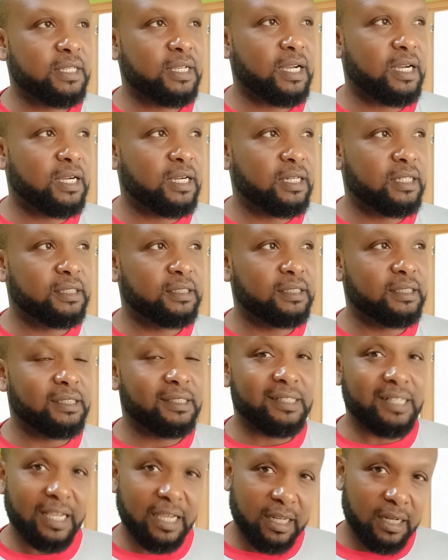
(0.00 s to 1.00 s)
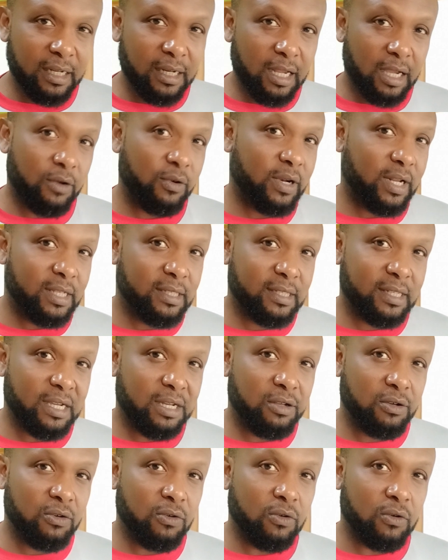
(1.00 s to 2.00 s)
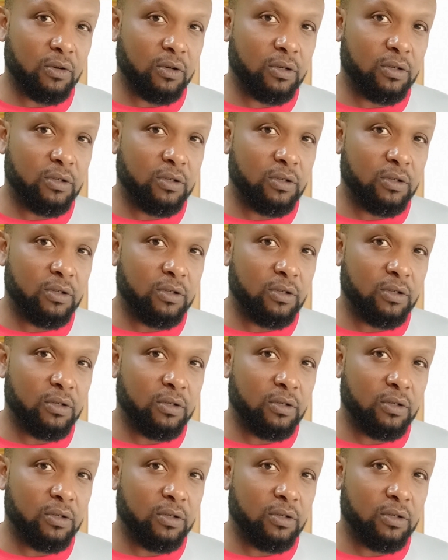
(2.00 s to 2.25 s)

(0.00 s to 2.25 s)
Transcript: And then I'm going to start the cook.